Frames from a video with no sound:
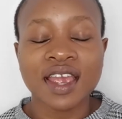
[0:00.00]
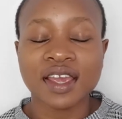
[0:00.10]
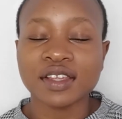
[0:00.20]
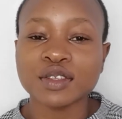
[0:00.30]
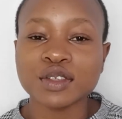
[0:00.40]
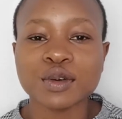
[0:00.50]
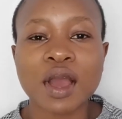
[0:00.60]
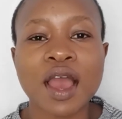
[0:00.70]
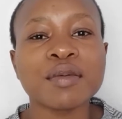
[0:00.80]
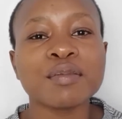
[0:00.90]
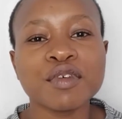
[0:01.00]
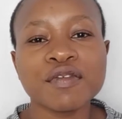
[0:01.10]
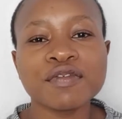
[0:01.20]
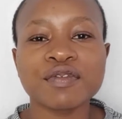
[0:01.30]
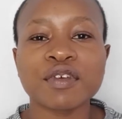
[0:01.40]
And so I
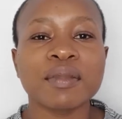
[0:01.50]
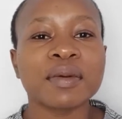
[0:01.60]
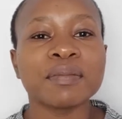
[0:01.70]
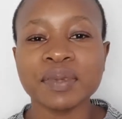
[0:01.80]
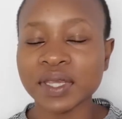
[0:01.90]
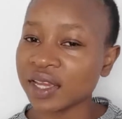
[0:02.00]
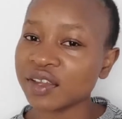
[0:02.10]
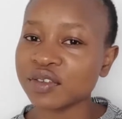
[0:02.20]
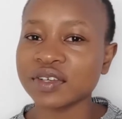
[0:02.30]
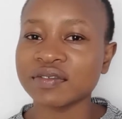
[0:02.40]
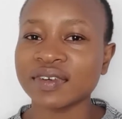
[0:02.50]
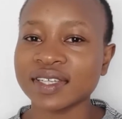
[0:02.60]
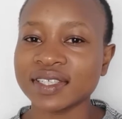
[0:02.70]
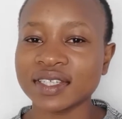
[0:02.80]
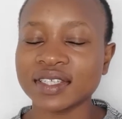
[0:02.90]
moved from a bigger
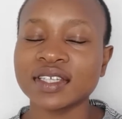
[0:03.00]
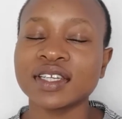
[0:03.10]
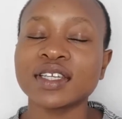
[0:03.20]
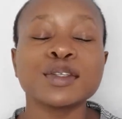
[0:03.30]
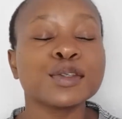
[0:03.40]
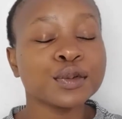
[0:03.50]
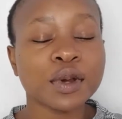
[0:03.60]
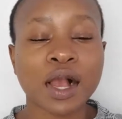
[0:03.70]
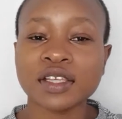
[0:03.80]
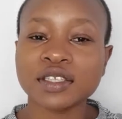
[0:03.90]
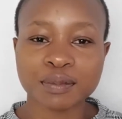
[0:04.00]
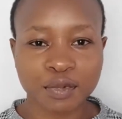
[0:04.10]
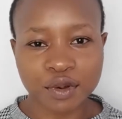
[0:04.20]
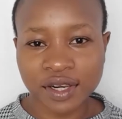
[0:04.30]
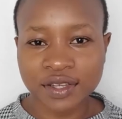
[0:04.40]
university to a
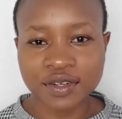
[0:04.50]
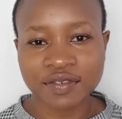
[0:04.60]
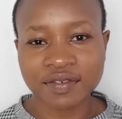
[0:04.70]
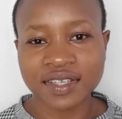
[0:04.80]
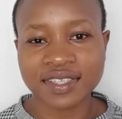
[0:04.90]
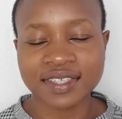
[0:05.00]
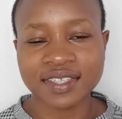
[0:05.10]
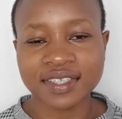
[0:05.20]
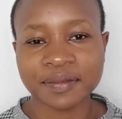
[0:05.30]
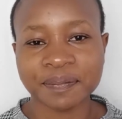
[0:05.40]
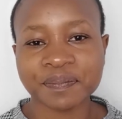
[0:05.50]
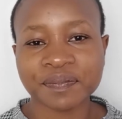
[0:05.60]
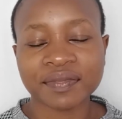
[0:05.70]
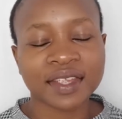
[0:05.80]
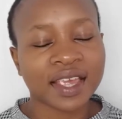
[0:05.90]
smaller university.
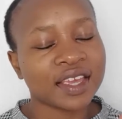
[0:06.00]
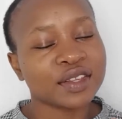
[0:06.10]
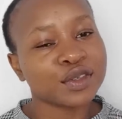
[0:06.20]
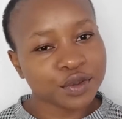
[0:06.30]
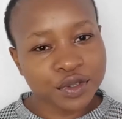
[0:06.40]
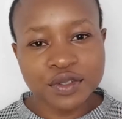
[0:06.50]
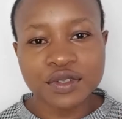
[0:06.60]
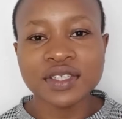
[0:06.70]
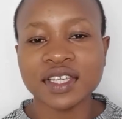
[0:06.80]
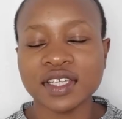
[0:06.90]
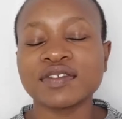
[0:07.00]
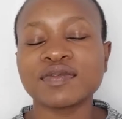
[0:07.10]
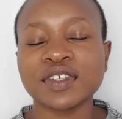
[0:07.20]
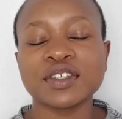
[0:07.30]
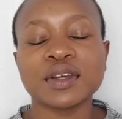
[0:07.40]
And so in today's
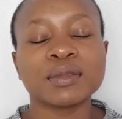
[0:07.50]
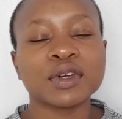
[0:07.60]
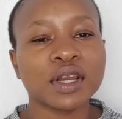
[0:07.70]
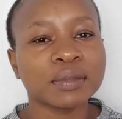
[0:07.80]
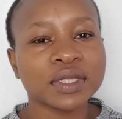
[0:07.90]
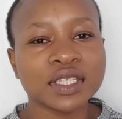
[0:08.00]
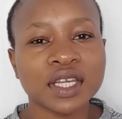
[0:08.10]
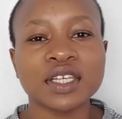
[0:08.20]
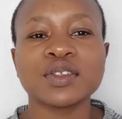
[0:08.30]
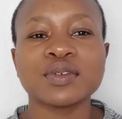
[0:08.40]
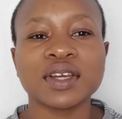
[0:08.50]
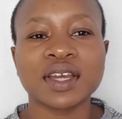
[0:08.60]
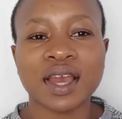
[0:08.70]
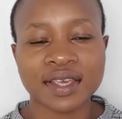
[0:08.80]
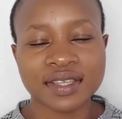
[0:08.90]
video, I'm gonna be telling you
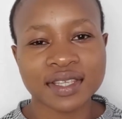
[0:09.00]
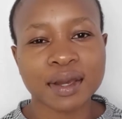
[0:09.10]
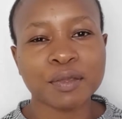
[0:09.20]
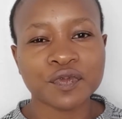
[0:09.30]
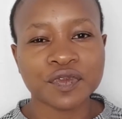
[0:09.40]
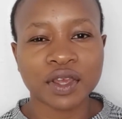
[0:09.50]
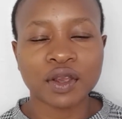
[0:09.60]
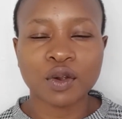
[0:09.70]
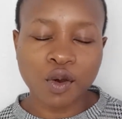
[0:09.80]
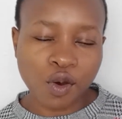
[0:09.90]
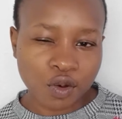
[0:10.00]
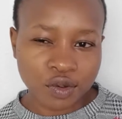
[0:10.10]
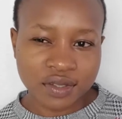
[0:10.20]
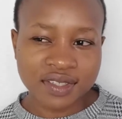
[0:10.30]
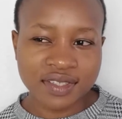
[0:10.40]
guys some of the
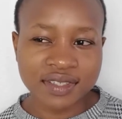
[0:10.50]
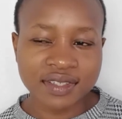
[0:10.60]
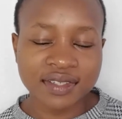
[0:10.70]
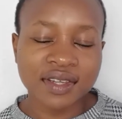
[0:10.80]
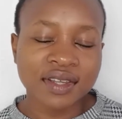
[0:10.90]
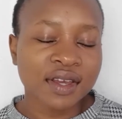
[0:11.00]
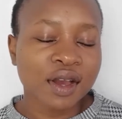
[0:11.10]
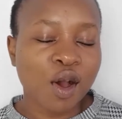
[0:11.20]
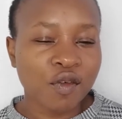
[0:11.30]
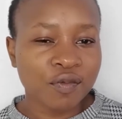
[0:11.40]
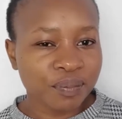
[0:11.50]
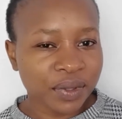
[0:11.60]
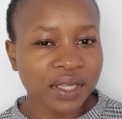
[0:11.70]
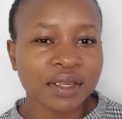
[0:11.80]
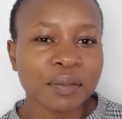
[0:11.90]
cons of
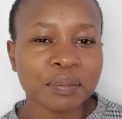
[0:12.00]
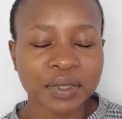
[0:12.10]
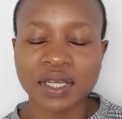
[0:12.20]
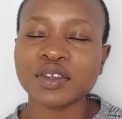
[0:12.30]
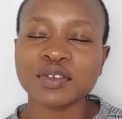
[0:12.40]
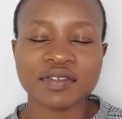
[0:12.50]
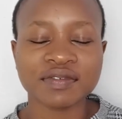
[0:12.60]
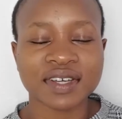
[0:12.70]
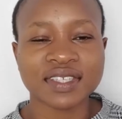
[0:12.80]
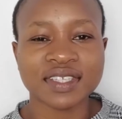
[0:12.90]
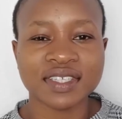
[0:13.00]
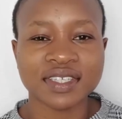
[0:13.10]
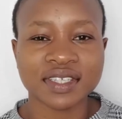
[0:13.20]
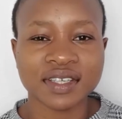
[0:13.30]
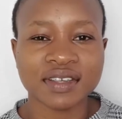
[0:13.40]
being in bigger
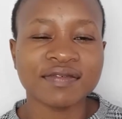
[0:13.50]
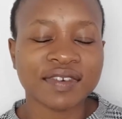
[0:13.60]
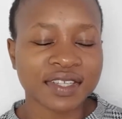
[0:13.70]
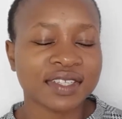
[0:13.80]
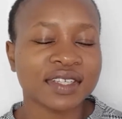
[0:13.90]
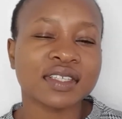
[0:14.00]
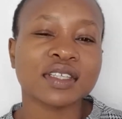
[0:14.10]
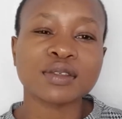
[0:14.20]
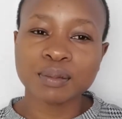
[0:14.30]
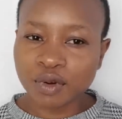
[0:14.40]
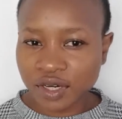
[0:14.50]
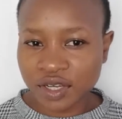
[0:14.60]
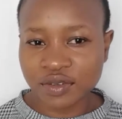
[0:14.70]
university versus a smaller